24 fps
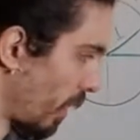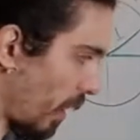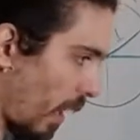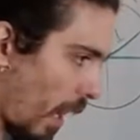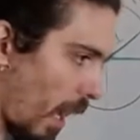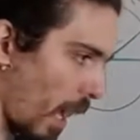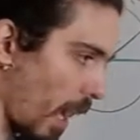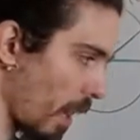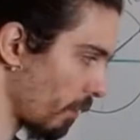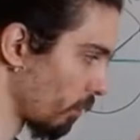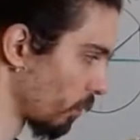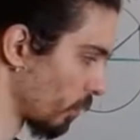
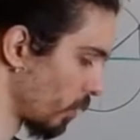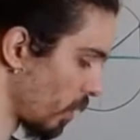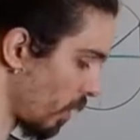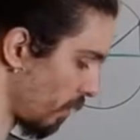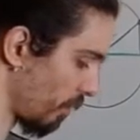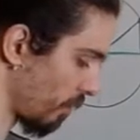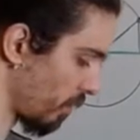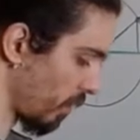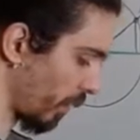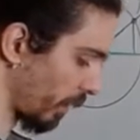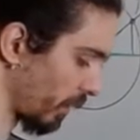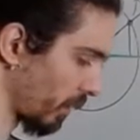I will draw
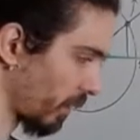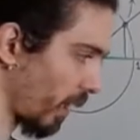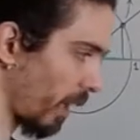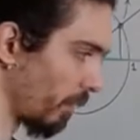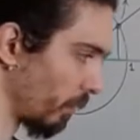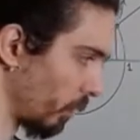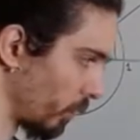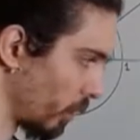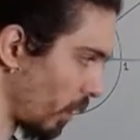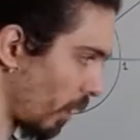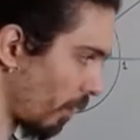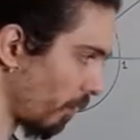first. I will
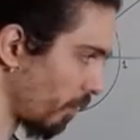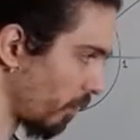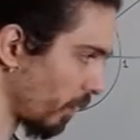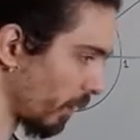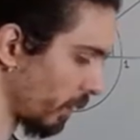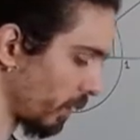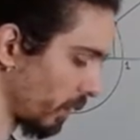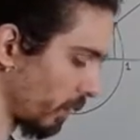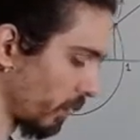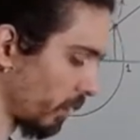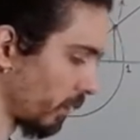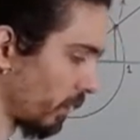draw
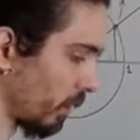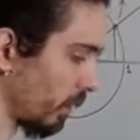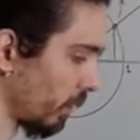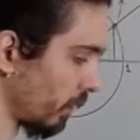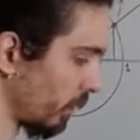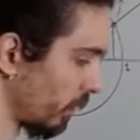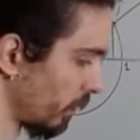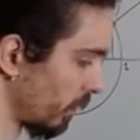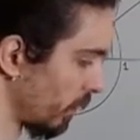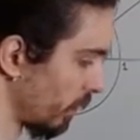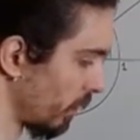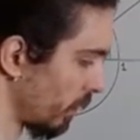first.
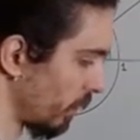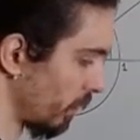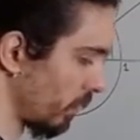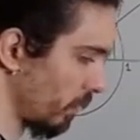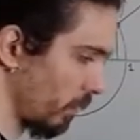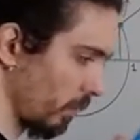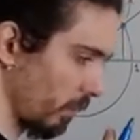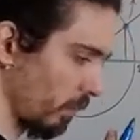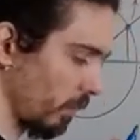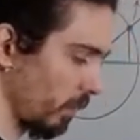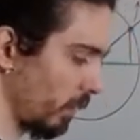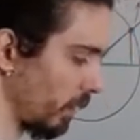
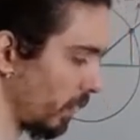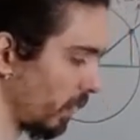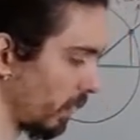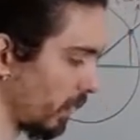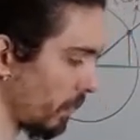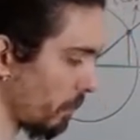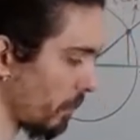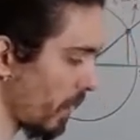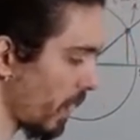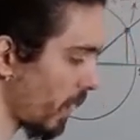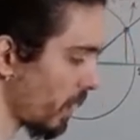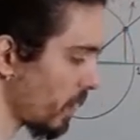Just
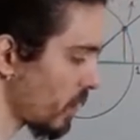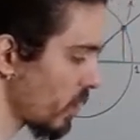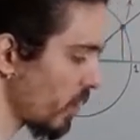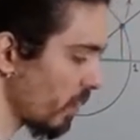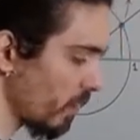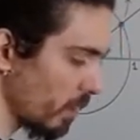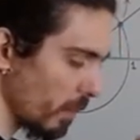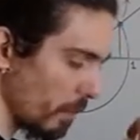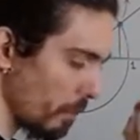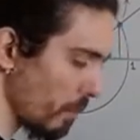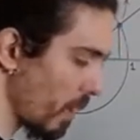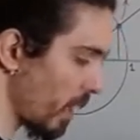imagine,
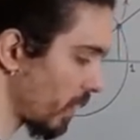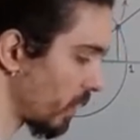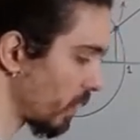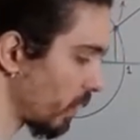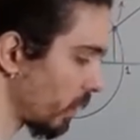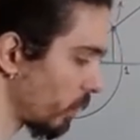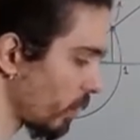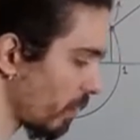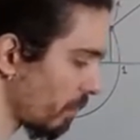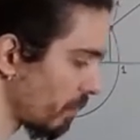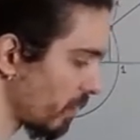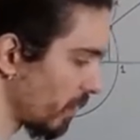imagine you
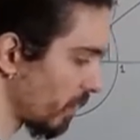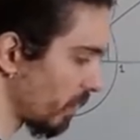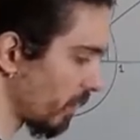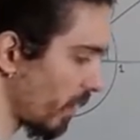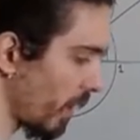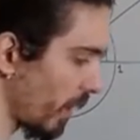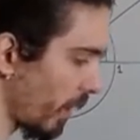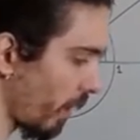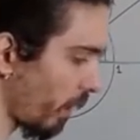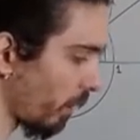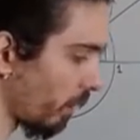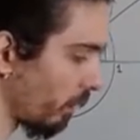have this
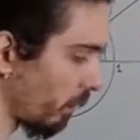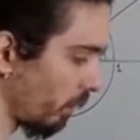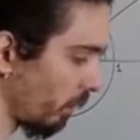triangle.